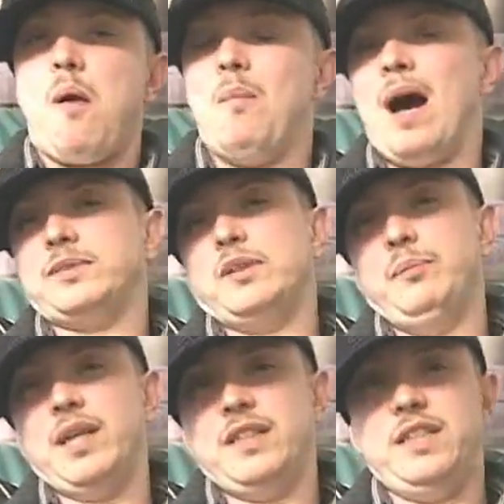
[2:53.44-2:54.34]
Mob
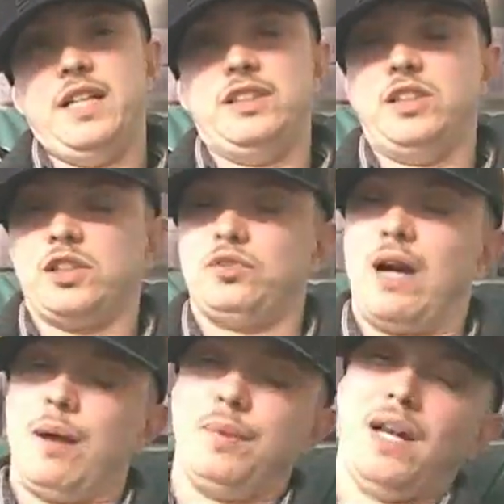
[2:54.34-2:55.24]
Stability had just
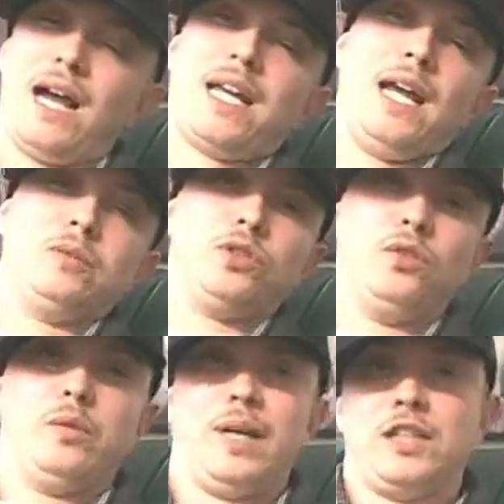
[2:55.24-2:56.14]
dropped, and I came
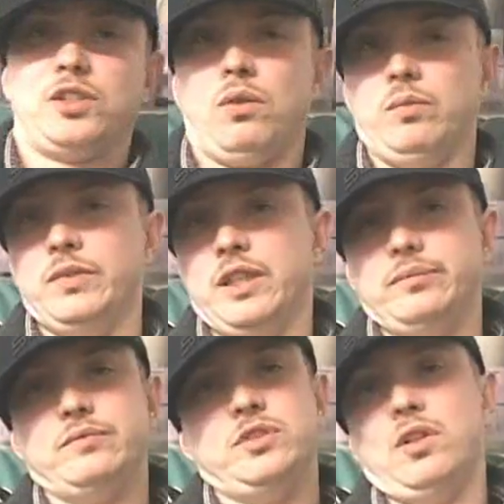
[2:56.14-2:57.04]
to him and I told him,
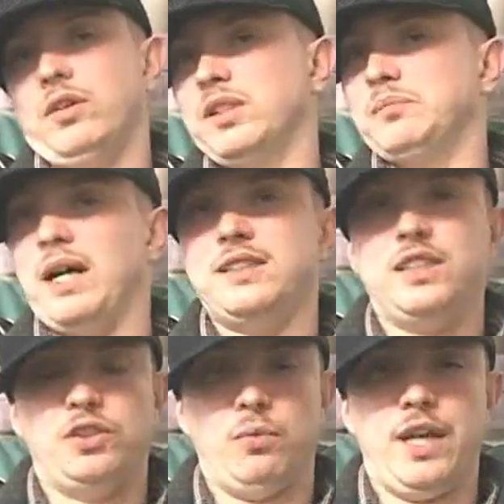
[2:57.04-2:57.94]
look, you know, this is my
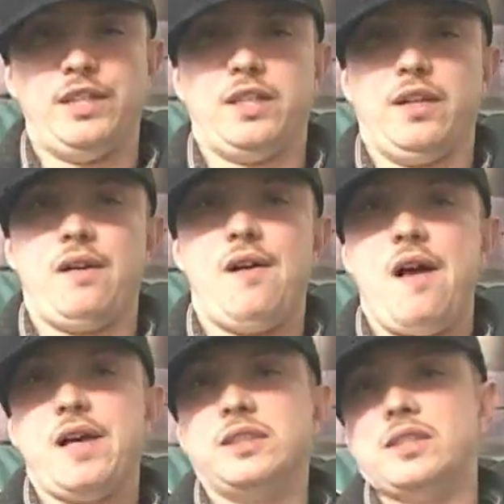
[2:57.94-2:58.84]
situation.
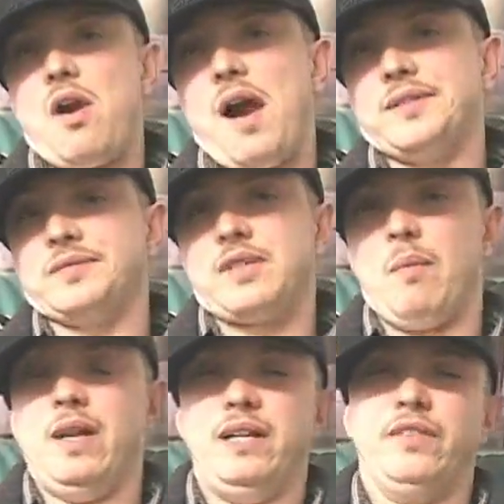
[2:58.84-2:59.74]

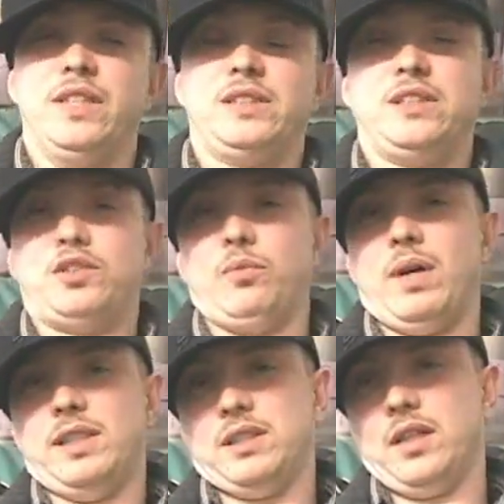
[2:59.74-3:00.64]
I'm leaving this
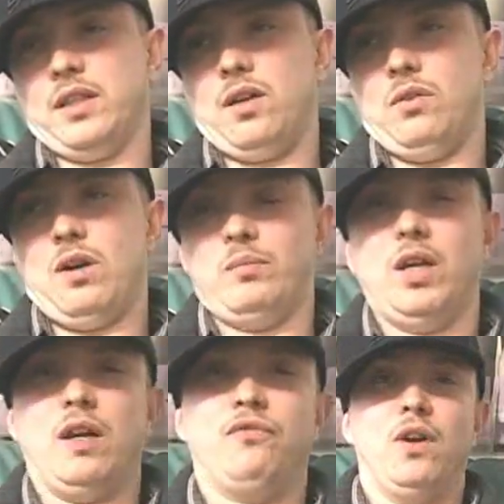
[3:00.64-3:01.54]
situation alone,
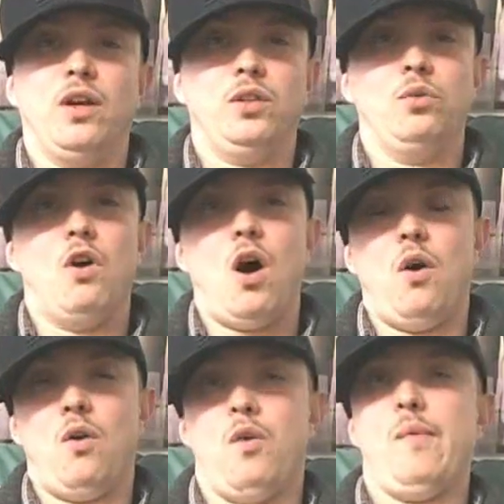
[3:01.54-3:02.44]
looking a new
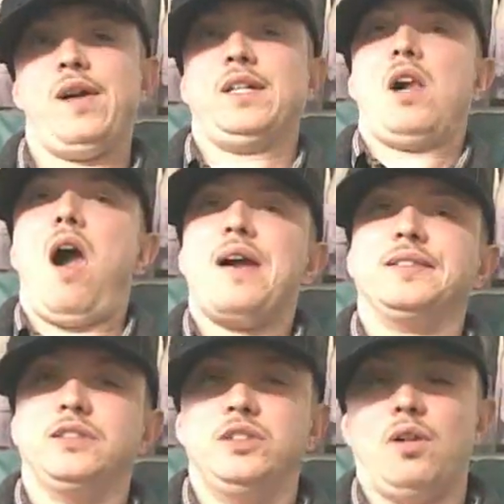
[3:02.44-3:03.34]
home.
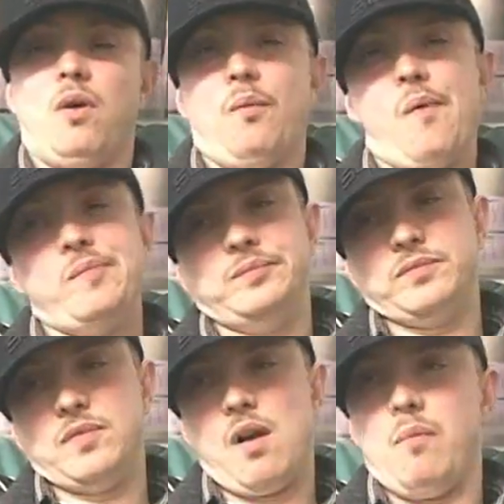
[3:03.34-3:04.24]
And, you know,
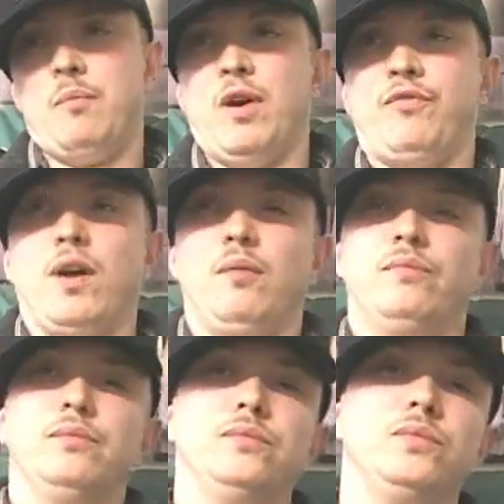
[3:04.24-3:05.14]
motherfucker
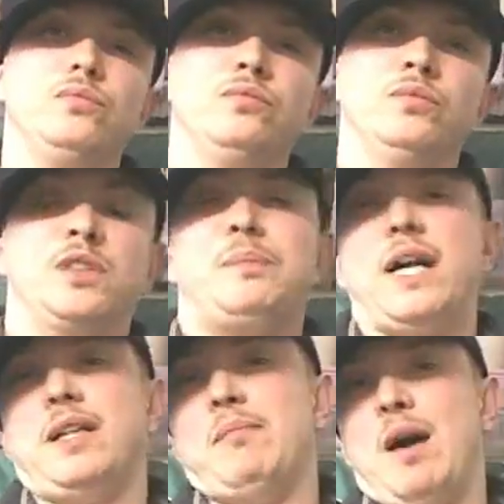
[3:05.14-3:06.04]

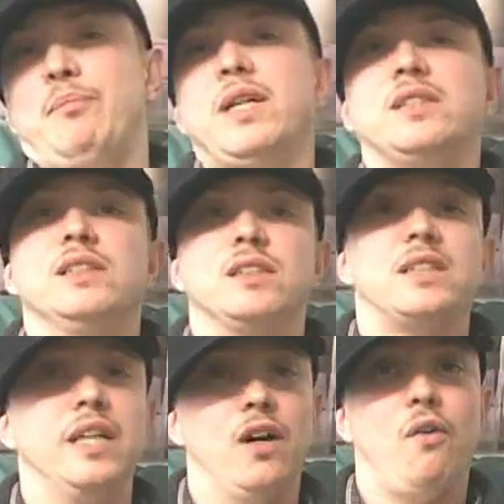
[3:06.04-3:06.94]
respected my business
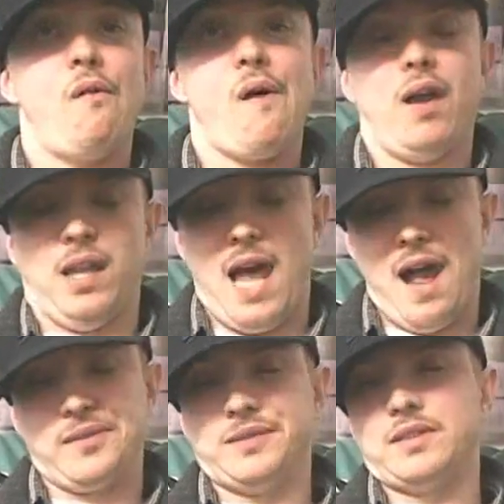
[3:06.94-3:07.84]
skill a
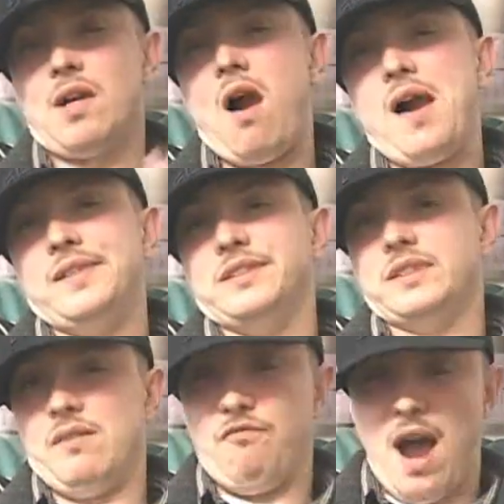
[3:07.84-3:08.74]
lot
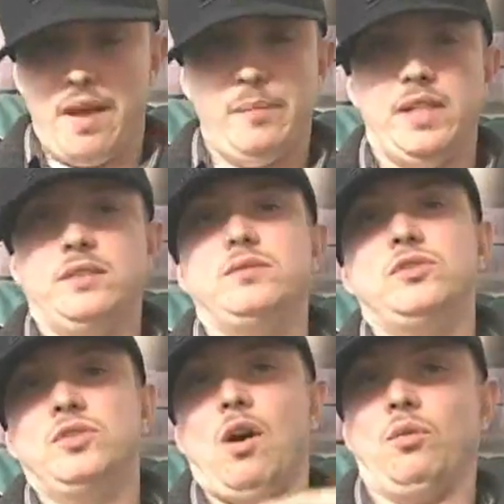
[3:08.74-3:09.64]
and invited me,
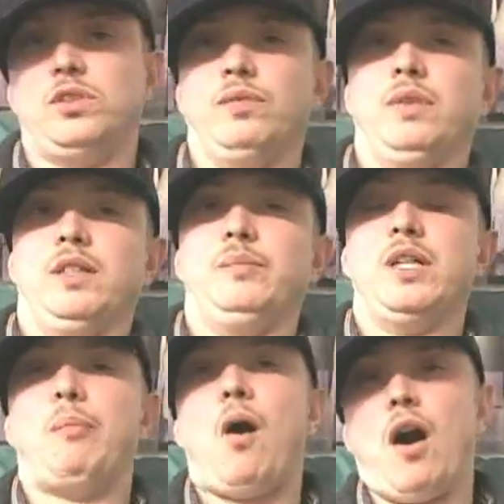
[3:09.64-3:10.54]
you know, to really be
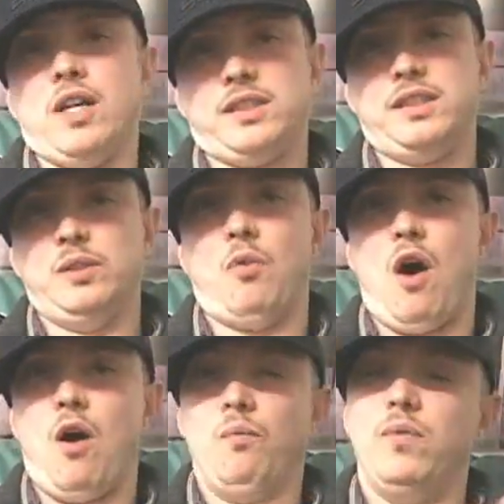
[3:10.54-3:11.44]
a part of Seawall.